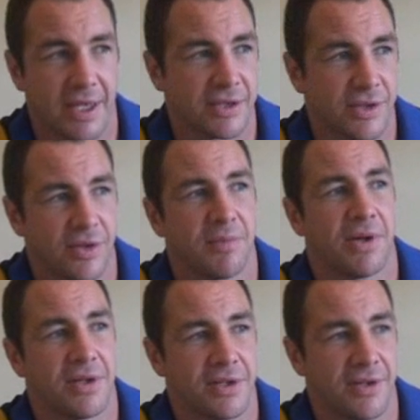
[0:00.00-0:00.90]
Yeah, so the
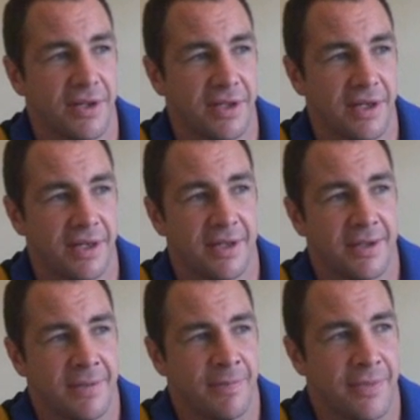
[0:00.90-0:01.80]
boys are on
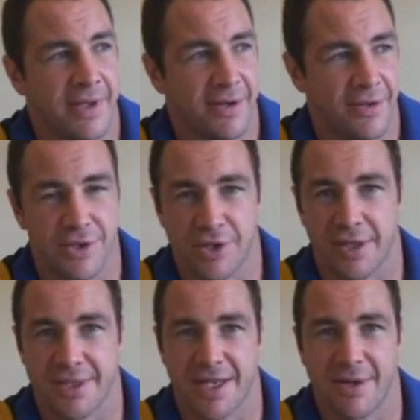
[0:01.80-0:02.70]
the
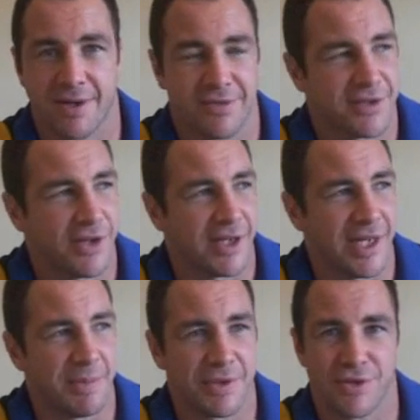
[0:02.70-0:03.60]
jollies now. I've got to
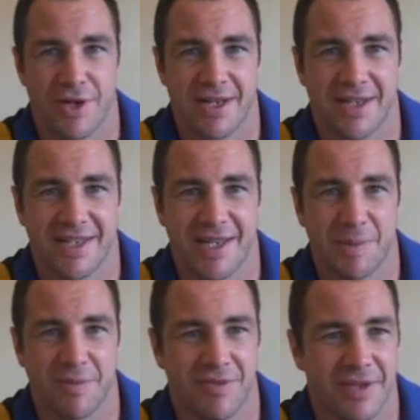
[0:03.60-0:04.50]
keep on training,
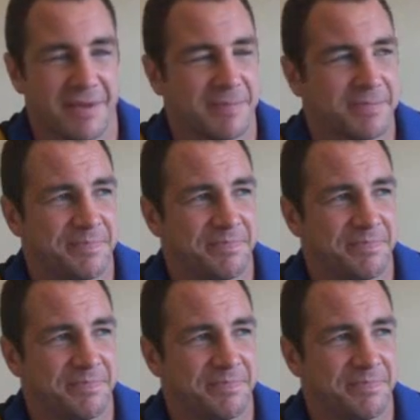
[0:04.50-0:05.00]
keeping fit.